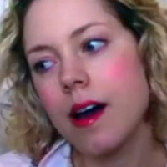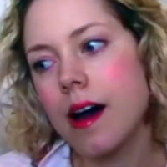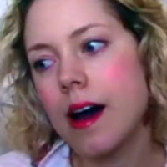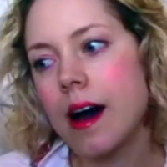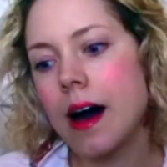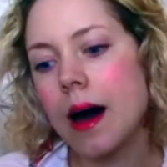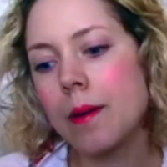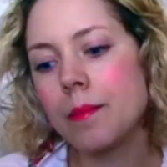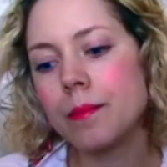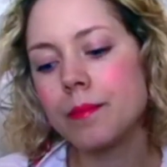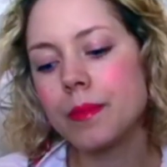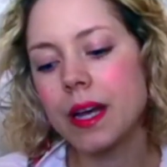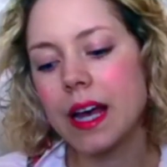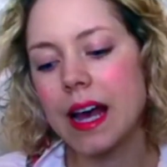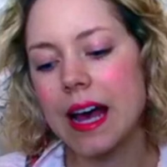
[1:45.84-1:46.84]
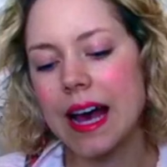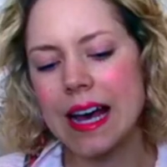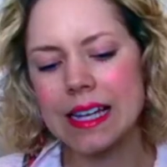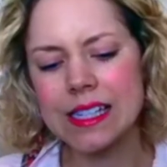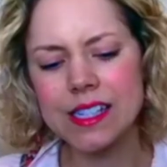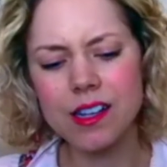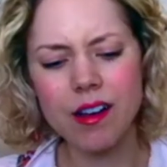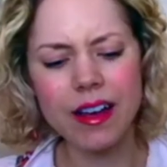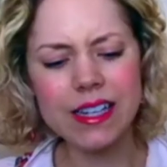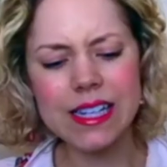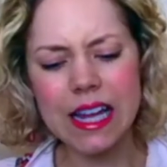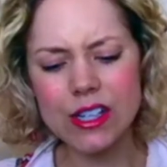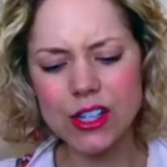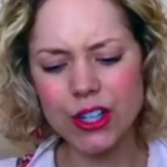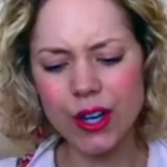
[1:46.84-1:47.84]
And I
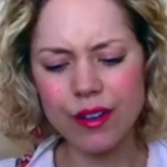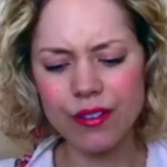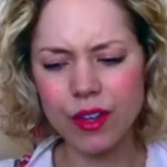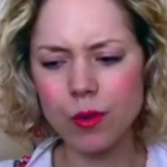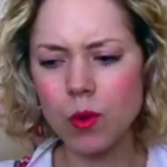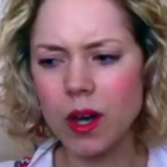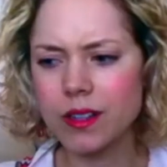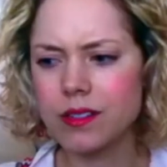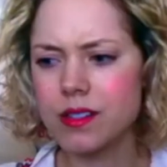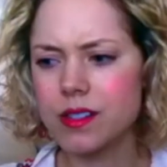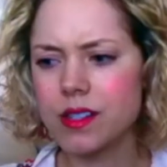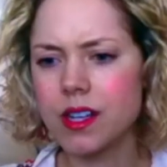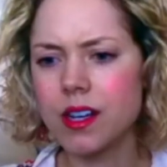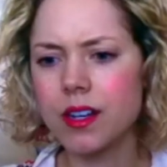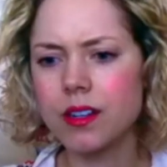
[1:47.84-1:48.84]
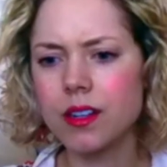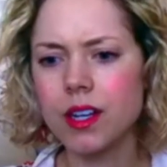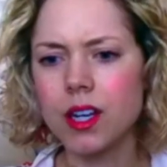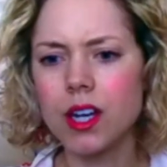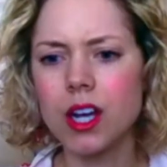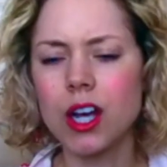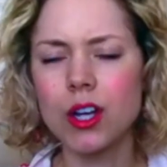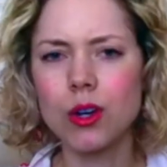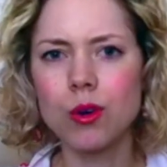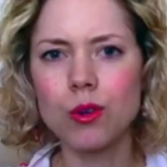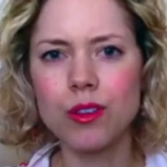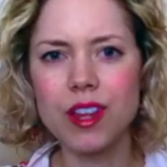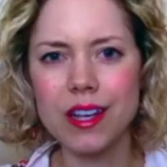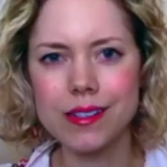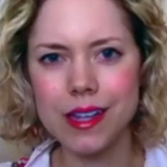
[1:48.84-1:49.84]
tend to go for the ones that are
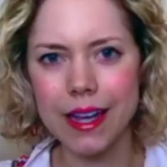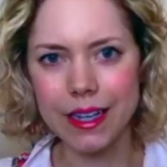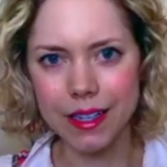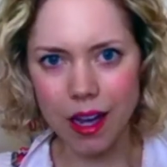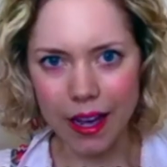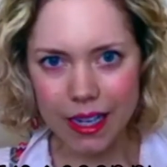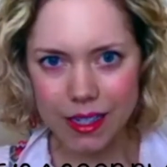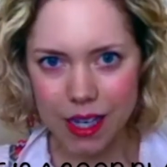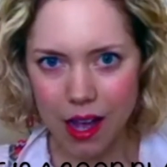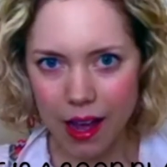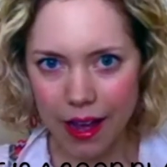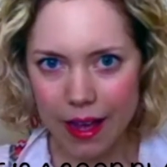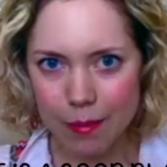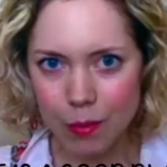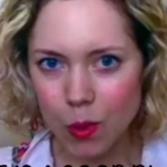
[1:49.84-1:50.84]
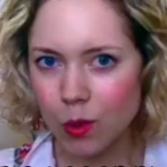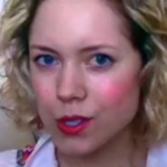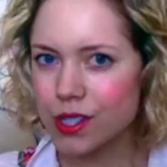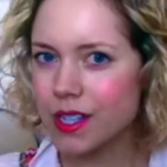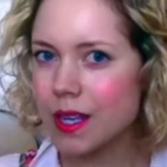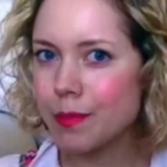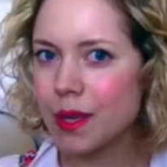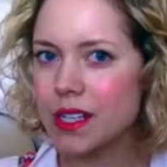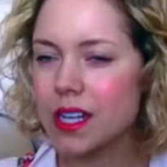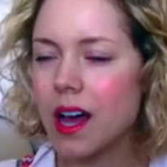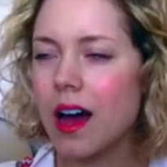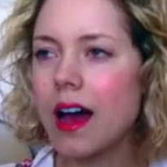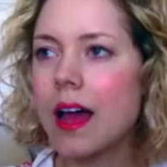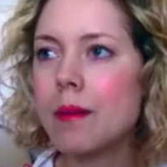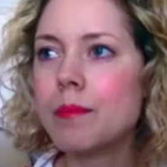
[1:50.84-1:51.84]
called things like nighttime or sleepy
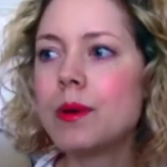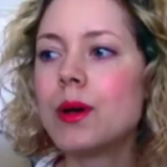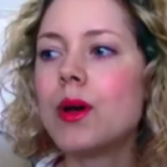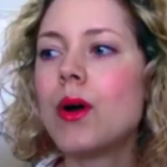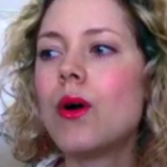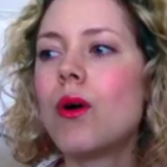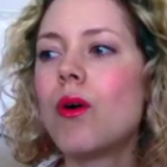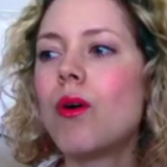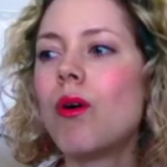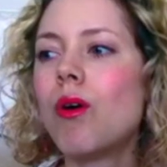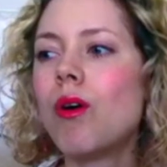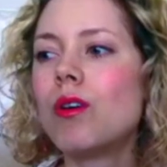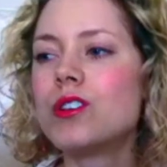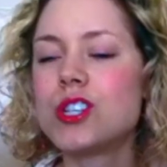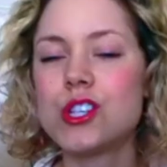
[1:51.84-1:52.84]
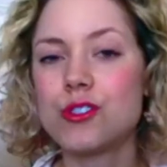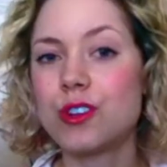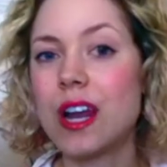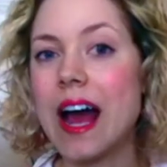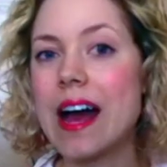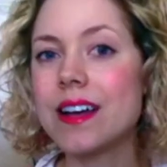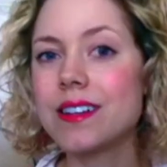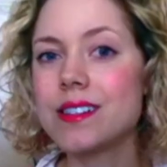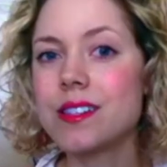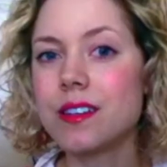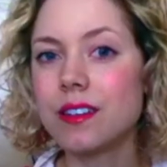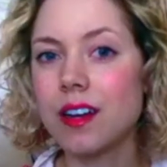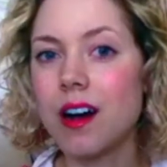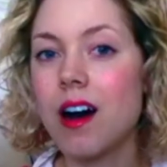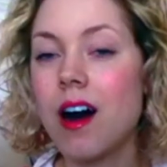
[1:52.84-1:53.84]
time, or just relax
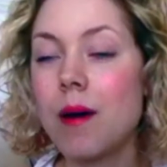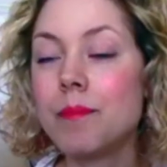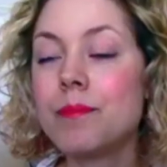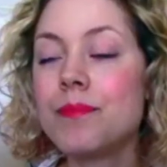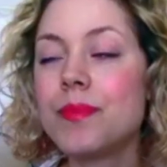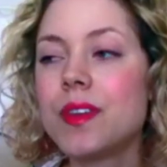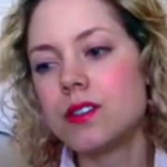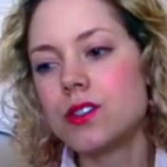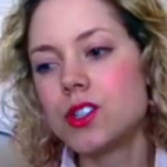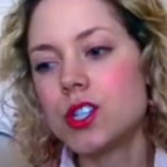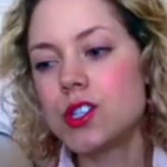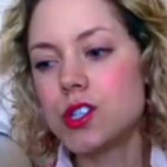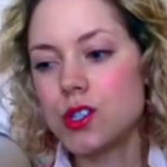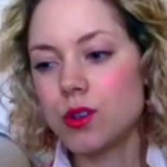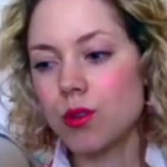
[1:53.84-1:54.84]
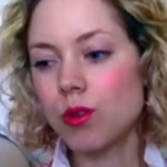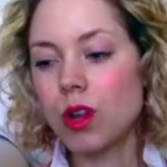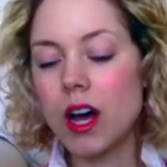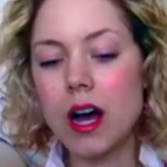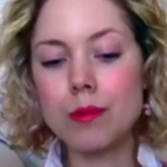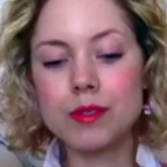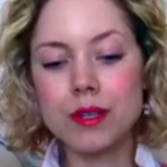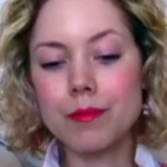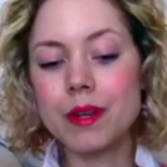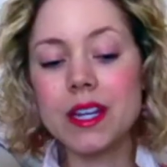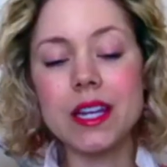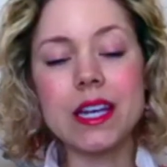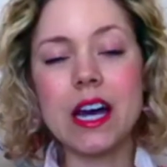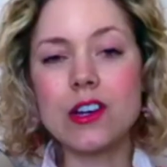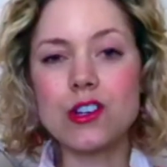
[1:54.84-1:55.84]
and calm. Just all herbs,
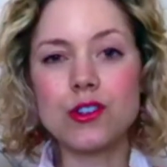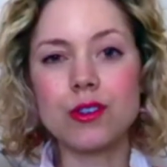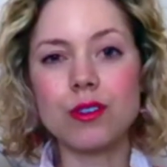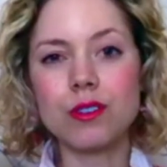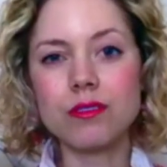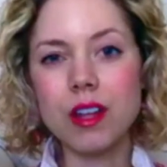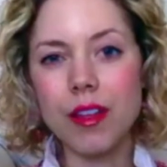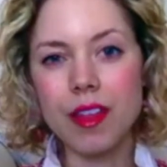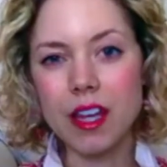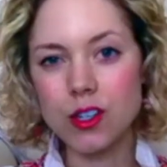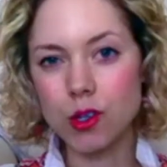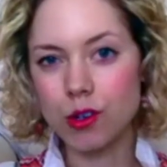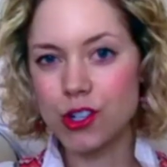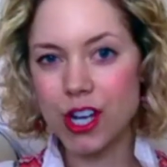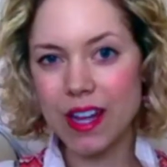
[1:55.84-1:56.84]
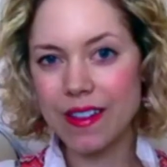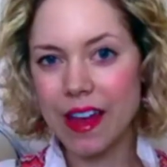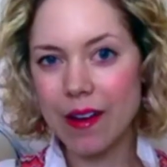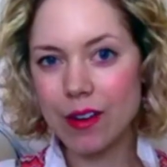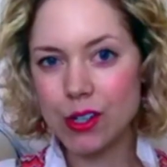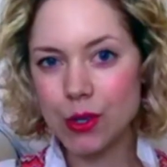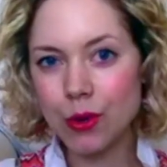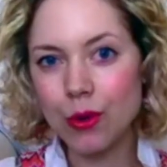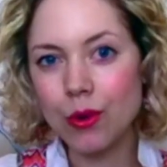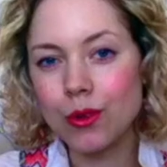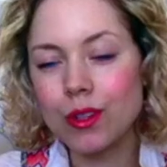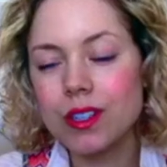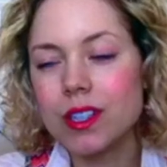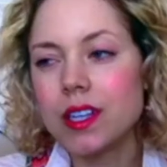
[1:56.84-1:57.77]
completely natural, nothing dodgy in there at all.